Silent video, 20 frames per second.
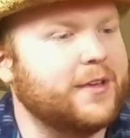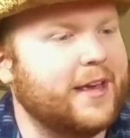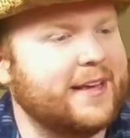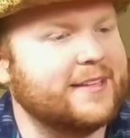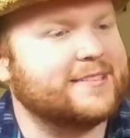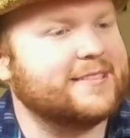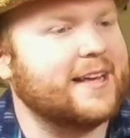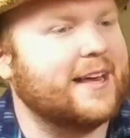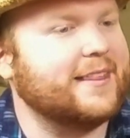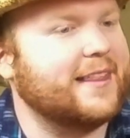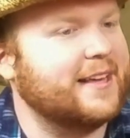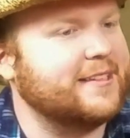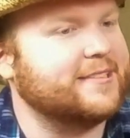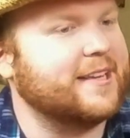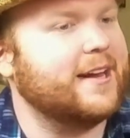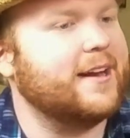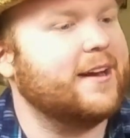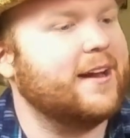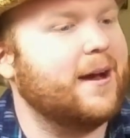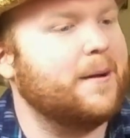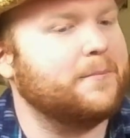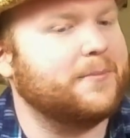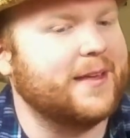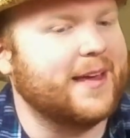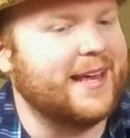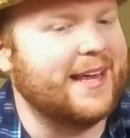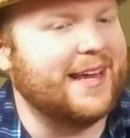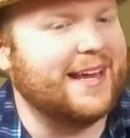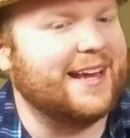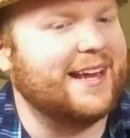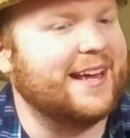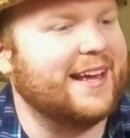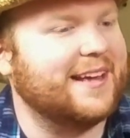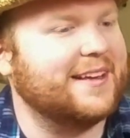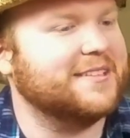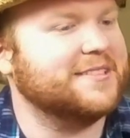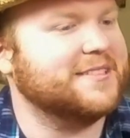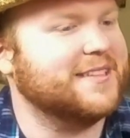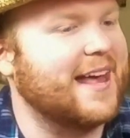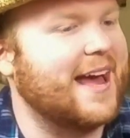they set it up that
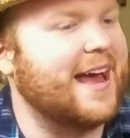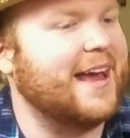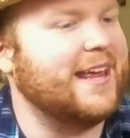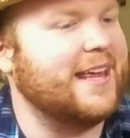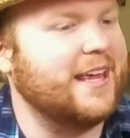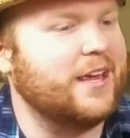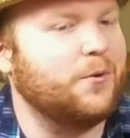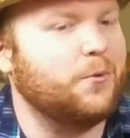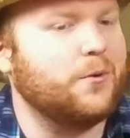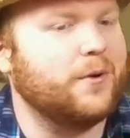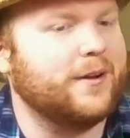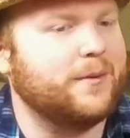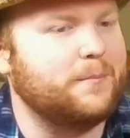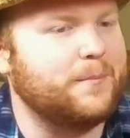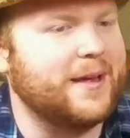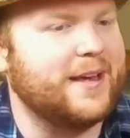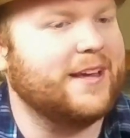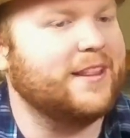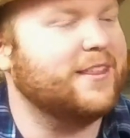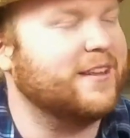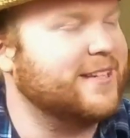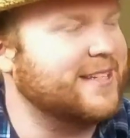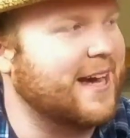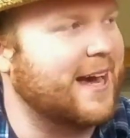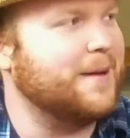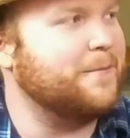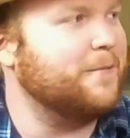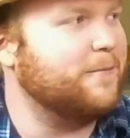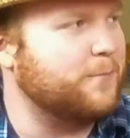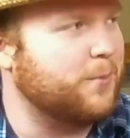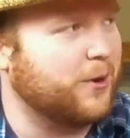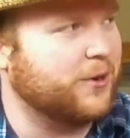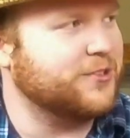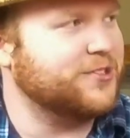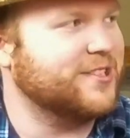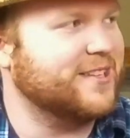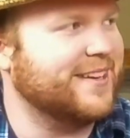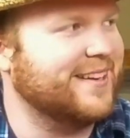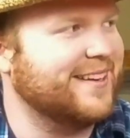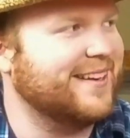he would be the type of
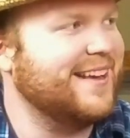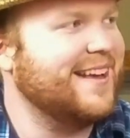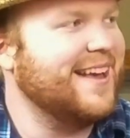person